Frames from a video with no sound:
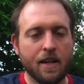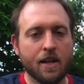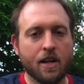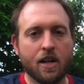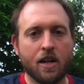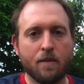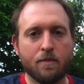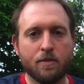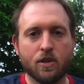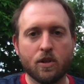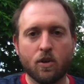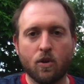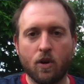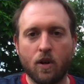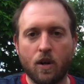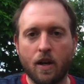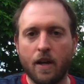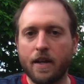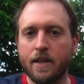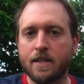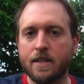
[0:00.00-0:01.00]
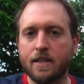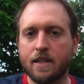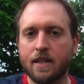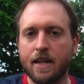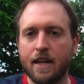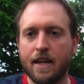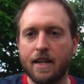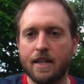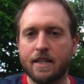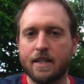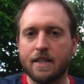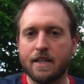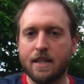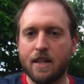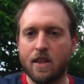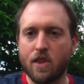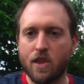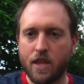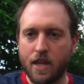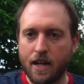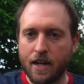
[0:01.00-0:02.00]
comes across as
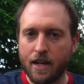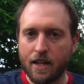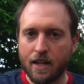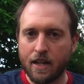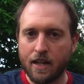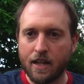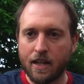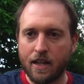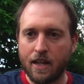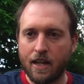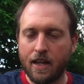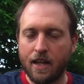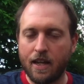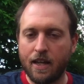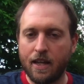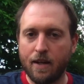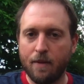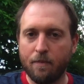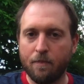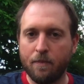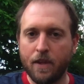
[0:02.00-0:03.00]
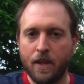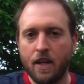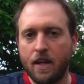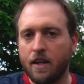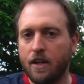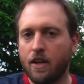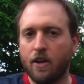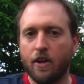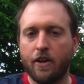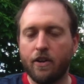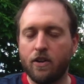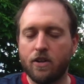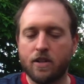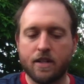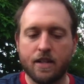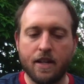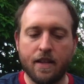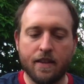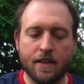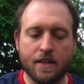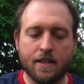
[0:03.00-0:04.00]
synthetic, and I
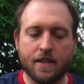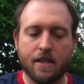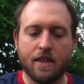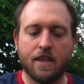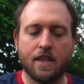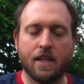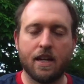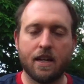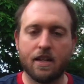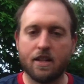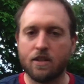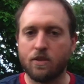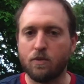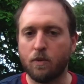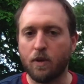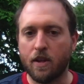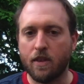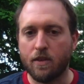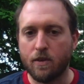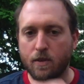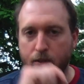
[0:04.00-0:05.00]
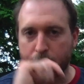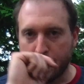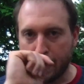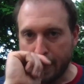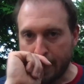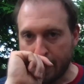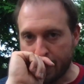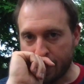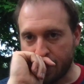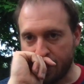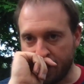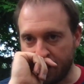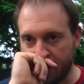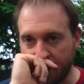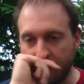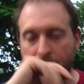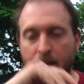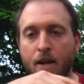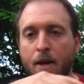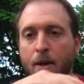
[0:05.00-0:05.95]
understand that synthetic is one of those things that